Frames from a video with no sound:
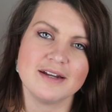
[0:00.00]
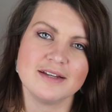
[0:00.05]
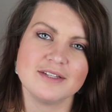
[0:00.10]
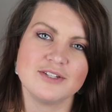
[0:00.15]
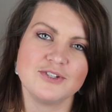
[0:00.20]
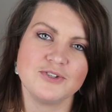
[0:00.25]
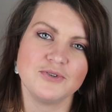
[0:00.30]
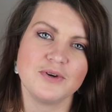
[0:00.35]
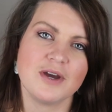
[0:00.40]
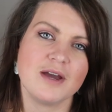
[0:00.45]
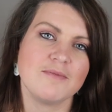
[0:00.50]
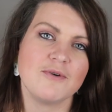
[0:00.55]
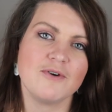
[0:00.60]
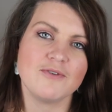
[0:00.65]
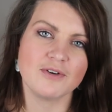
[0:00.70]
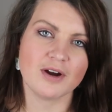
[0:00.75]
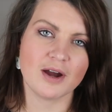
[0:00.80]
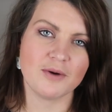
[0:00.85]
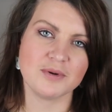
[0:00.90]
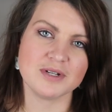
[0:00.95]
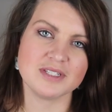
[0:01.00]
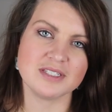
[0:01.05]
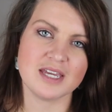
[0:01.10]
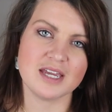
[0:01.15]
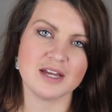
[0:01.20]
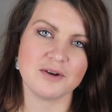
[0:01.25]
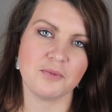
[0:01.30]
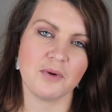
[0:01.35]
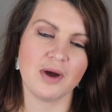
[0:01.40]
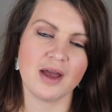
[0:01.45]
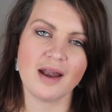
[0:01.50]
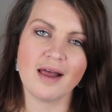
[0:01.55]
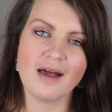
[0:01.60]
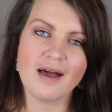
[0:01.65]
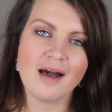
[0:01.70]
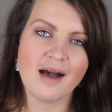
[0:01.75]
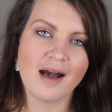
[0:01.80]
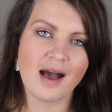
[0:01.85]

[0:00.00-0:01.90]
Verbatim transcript: on Instagram over at Whiskey and Whit.